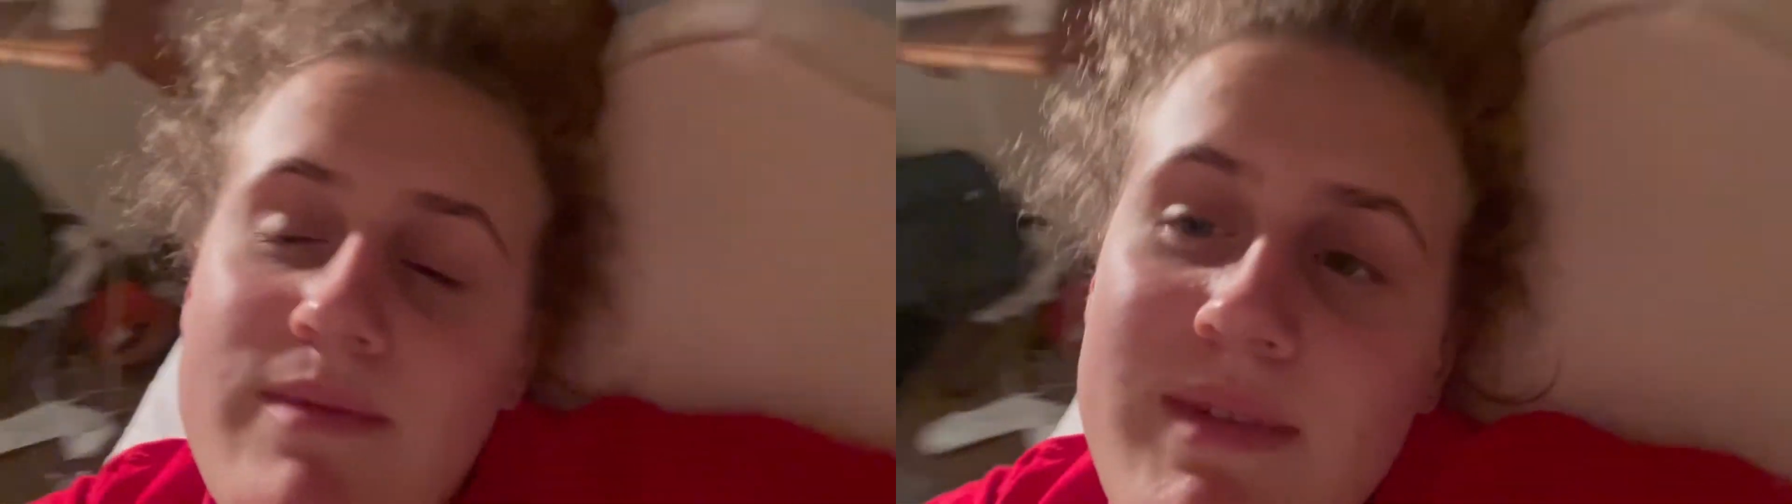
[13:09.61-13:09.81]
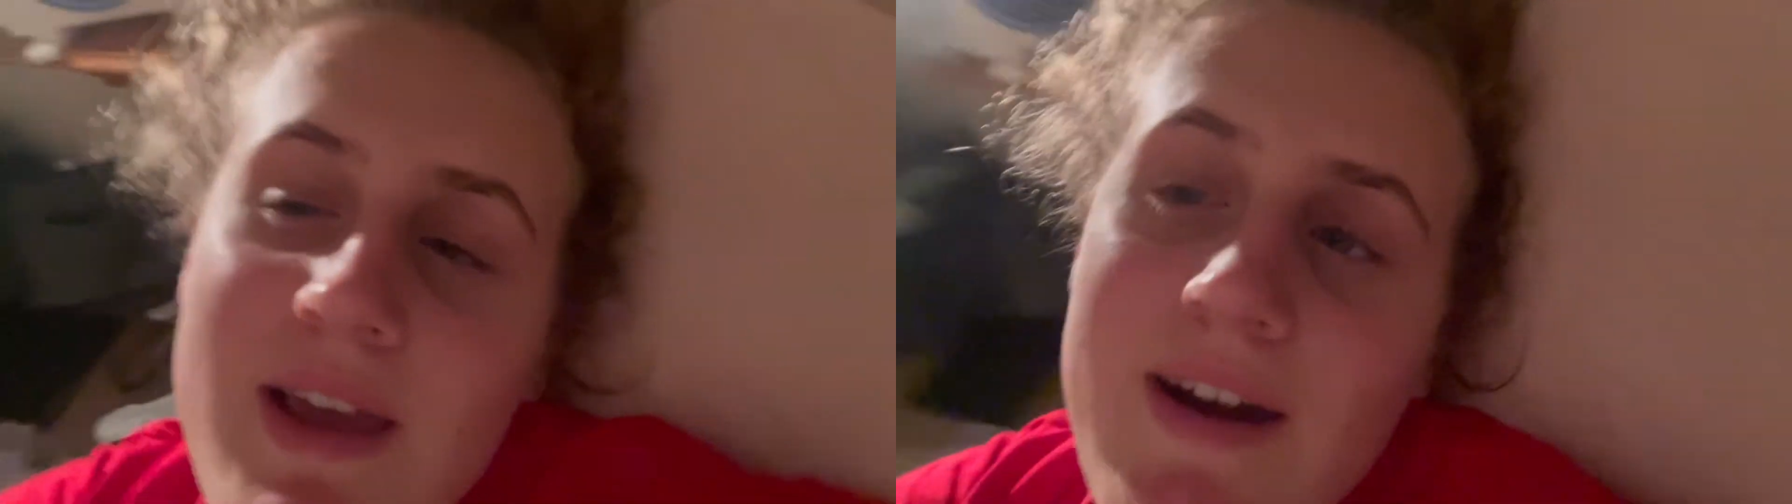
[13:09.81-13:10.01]

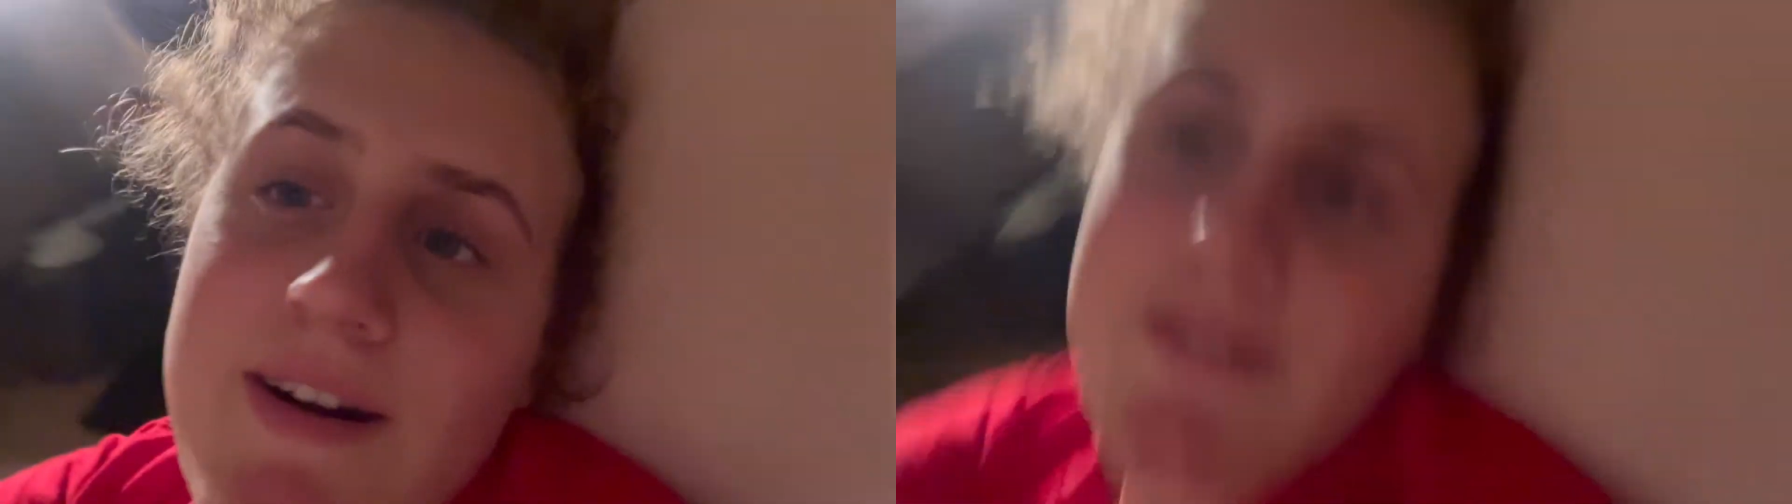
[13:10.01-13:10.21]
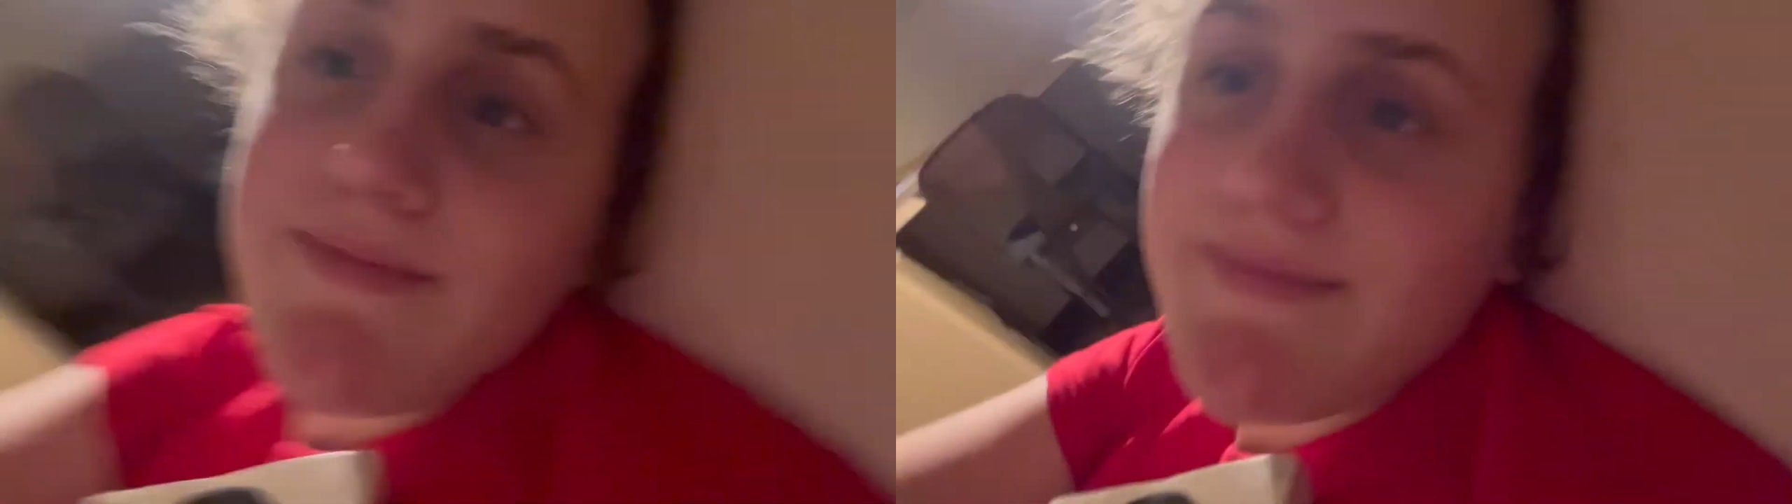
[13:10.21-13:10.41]

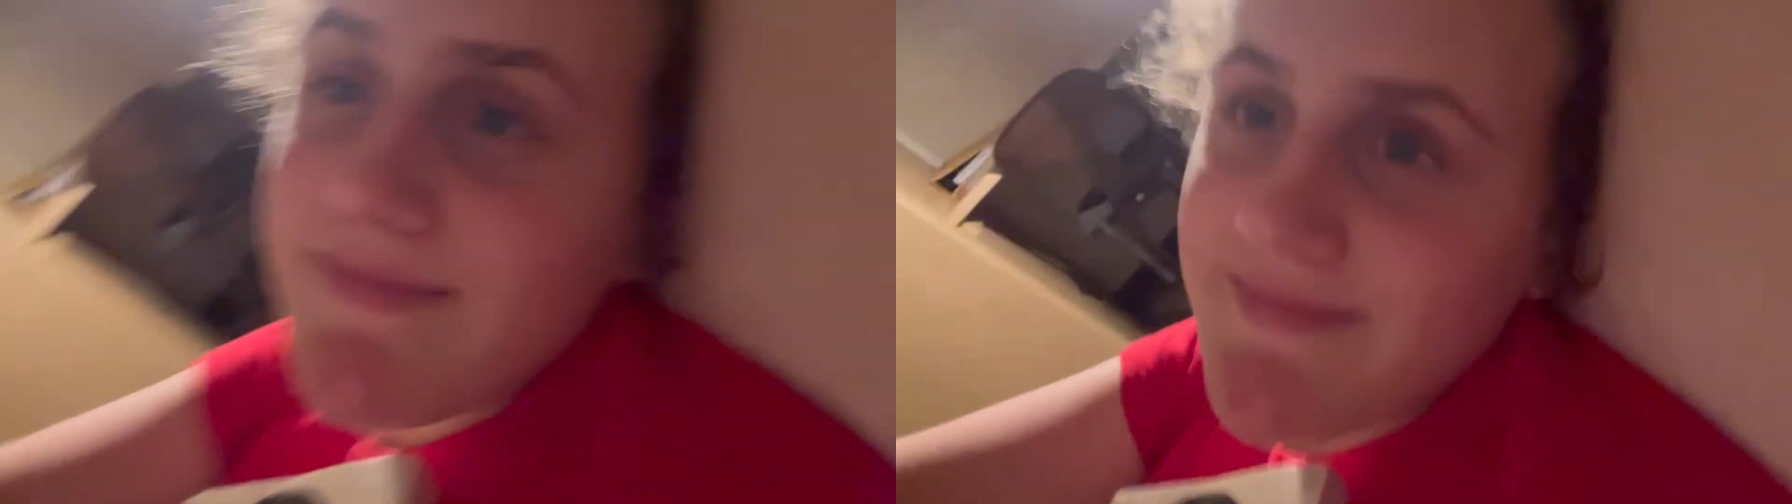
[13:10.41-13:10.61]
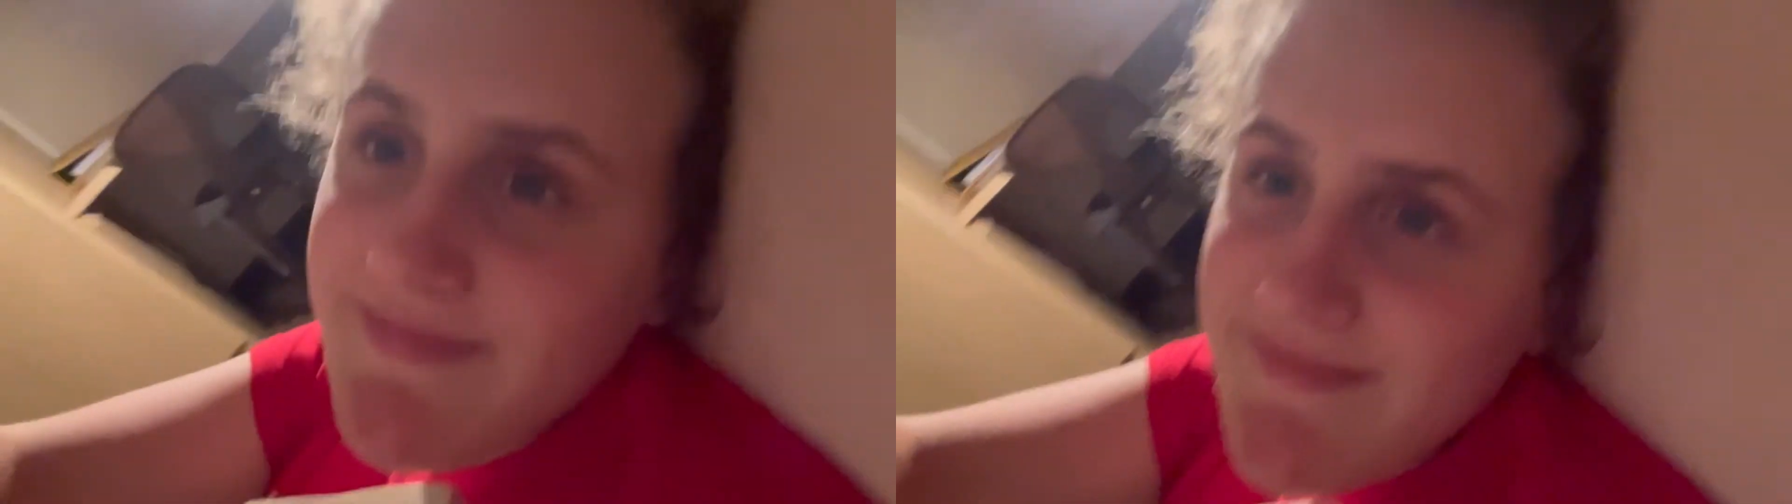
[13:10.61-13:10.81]
yeah,
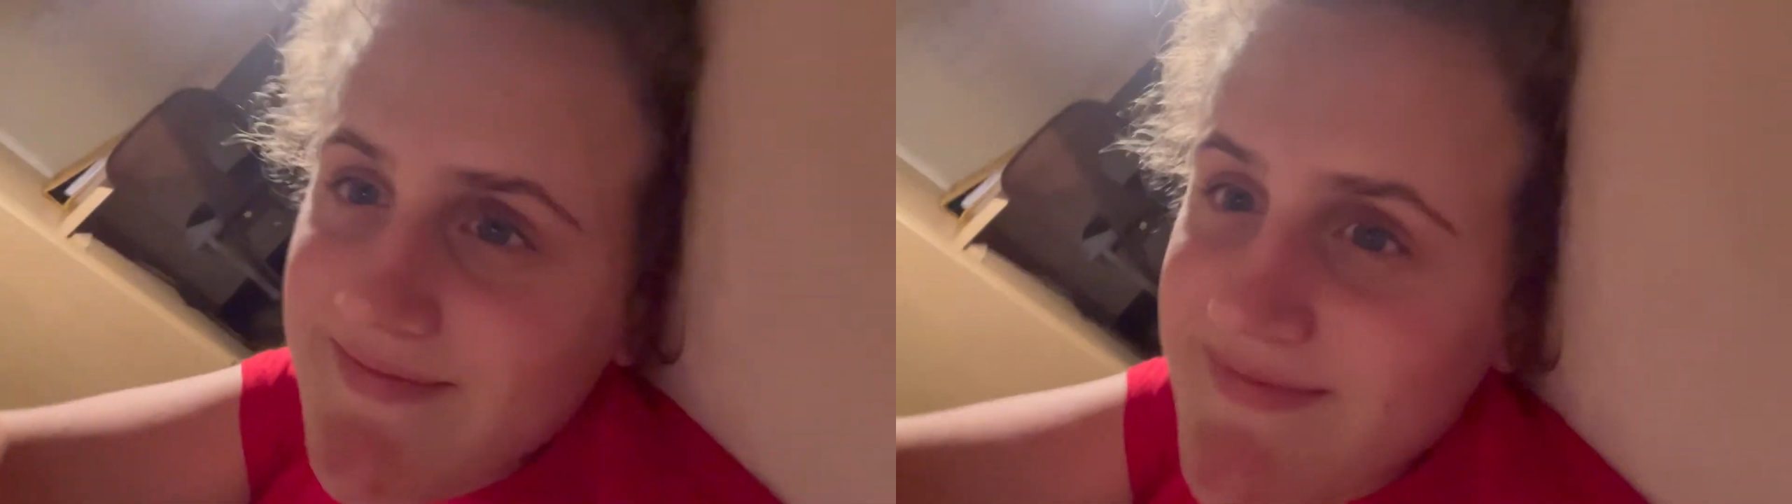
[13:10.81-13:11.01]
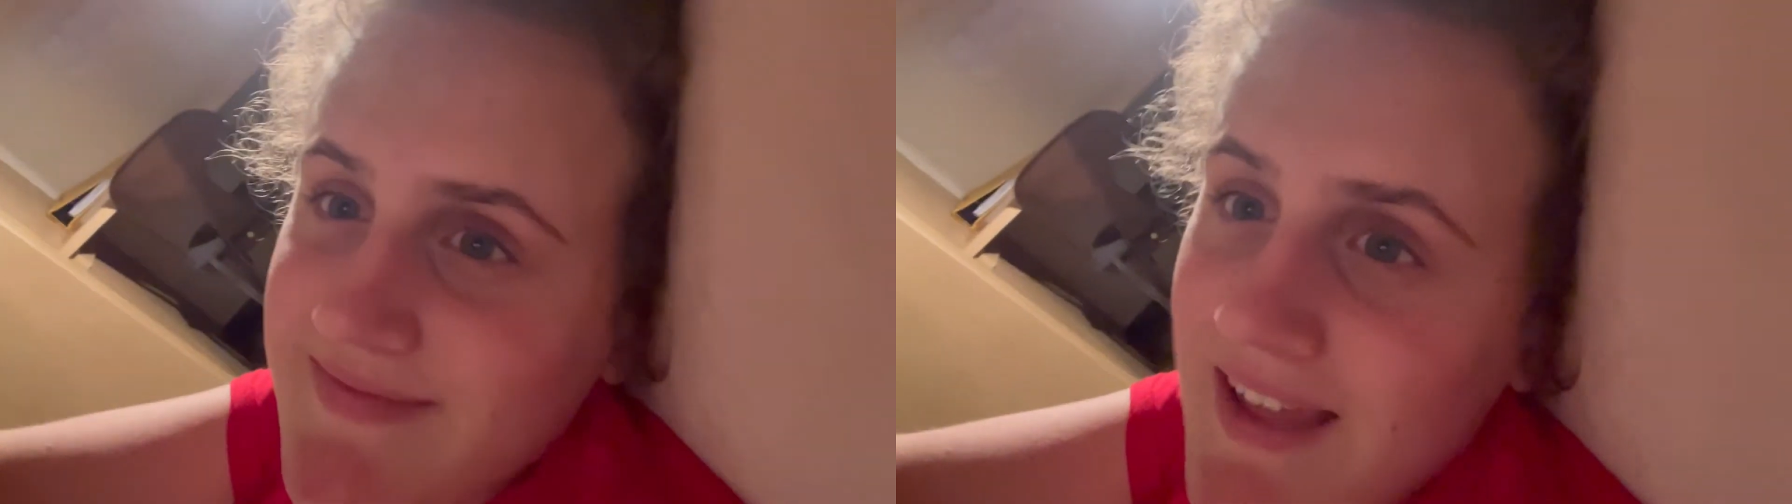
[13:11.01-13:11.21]

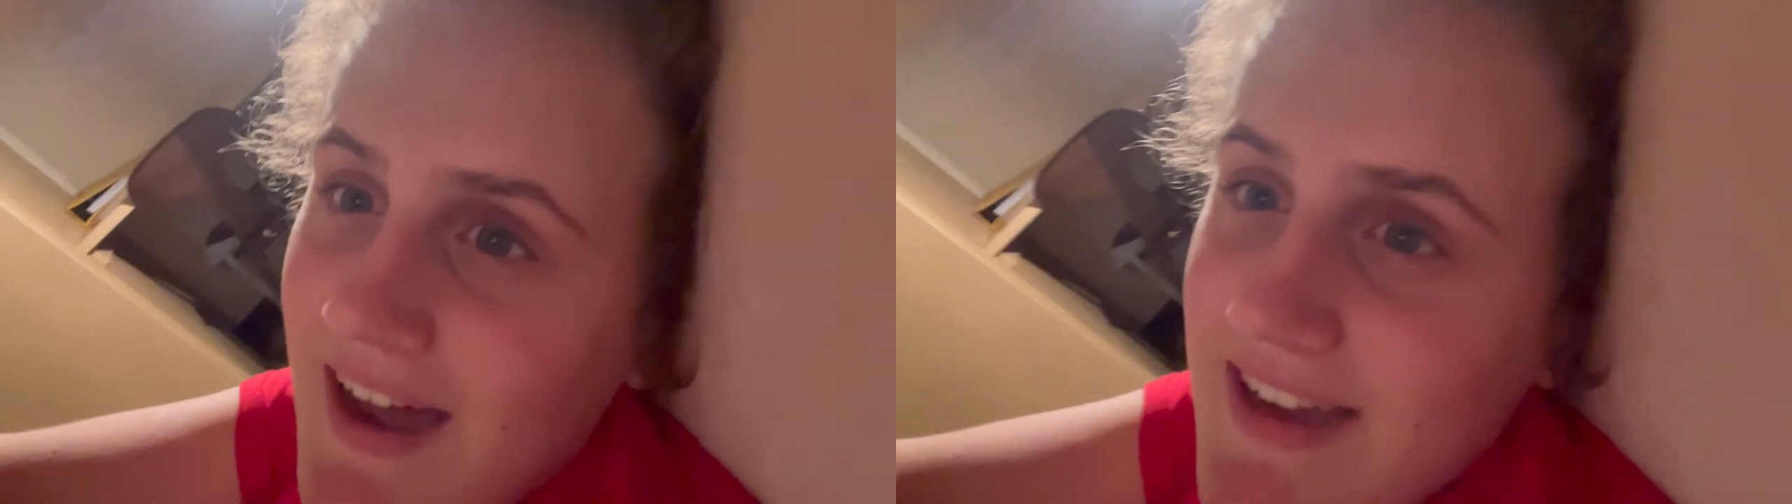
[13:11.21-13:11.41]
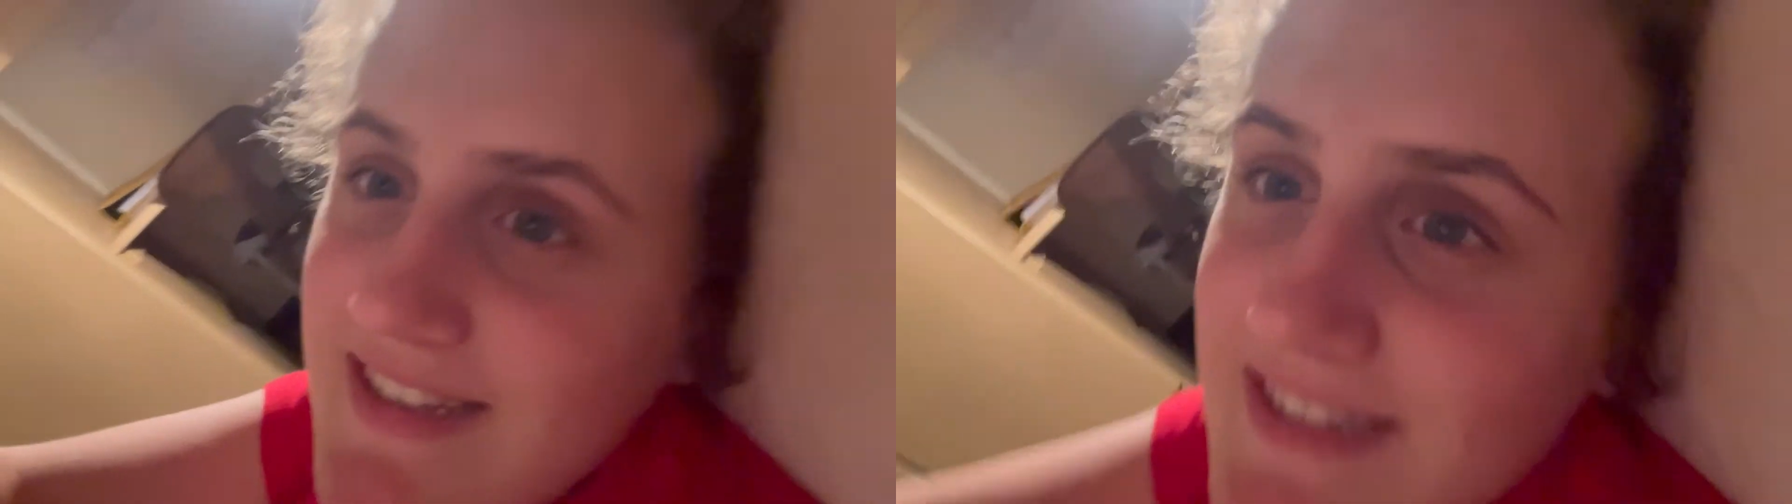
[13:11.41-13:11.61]

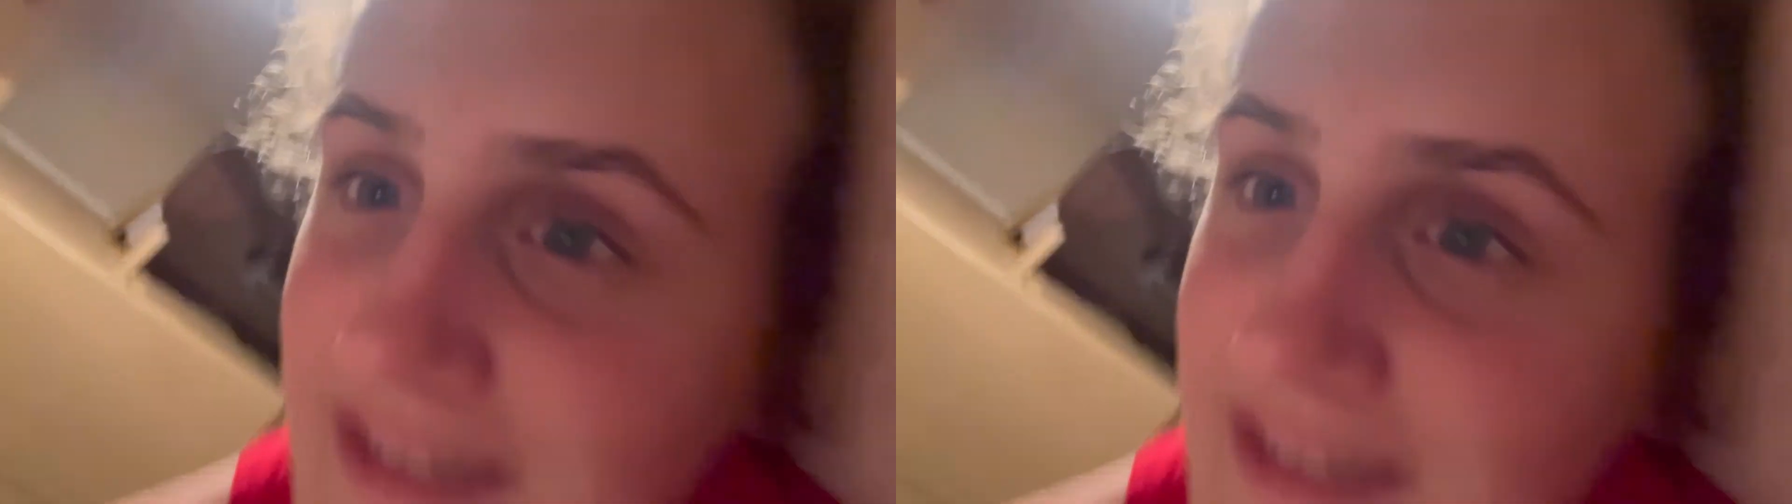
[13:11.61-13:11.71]
night.